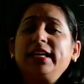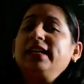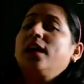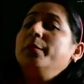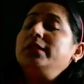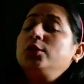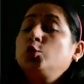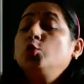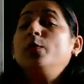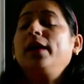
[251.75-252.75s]
It can come as a
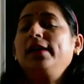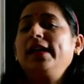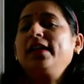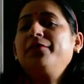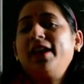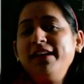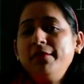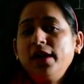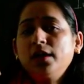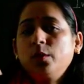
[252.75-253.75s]
2 marker, like a 5
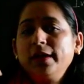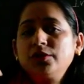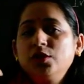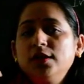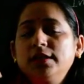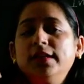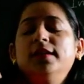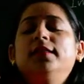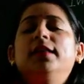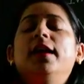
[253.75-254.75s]
marker question is
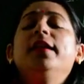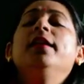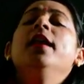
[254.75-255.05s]
there